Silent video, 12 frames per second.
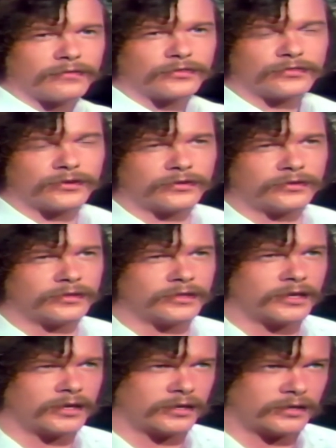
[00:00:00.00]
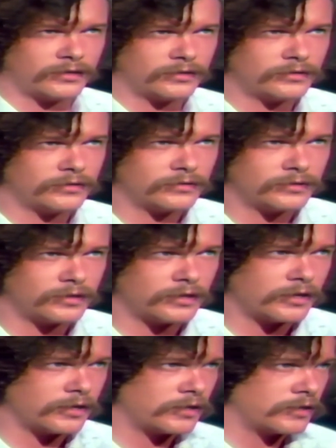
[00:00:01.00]
have certain
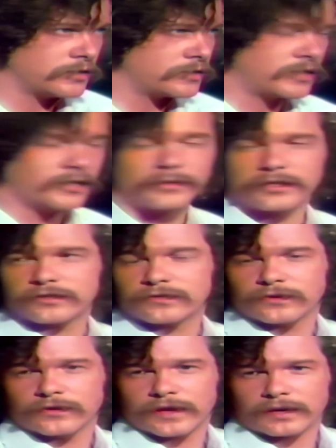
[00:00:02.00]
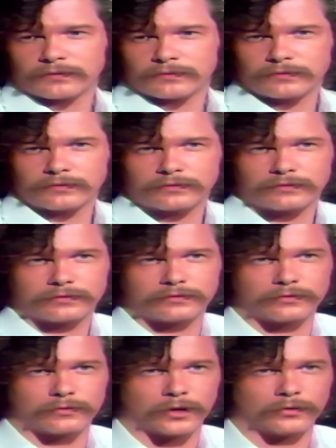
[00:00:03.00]
sentiments for that,
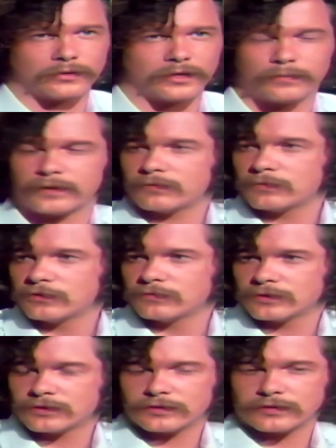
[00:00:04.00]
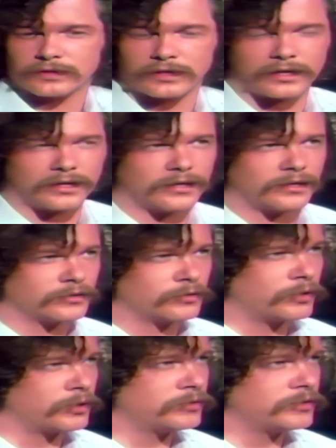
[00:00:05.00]
quote, hippie movement,
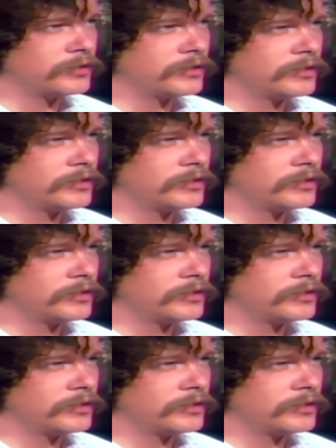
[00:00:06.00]
unquote.